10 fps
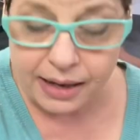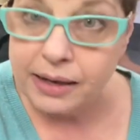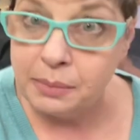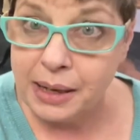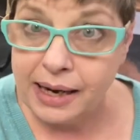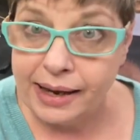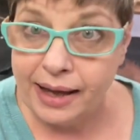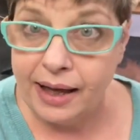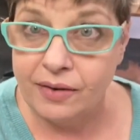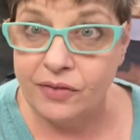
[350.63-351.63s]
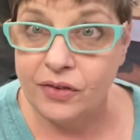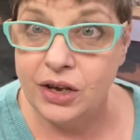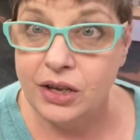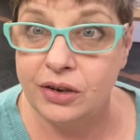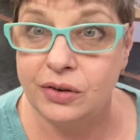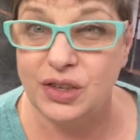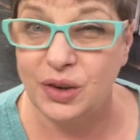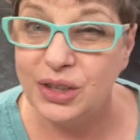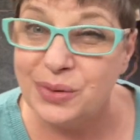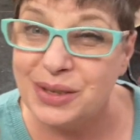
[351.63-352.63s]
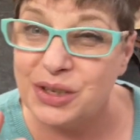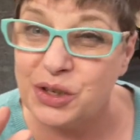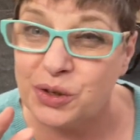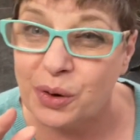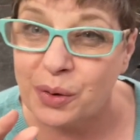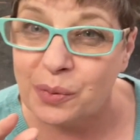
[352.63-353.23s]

item I have for you, told you it was a short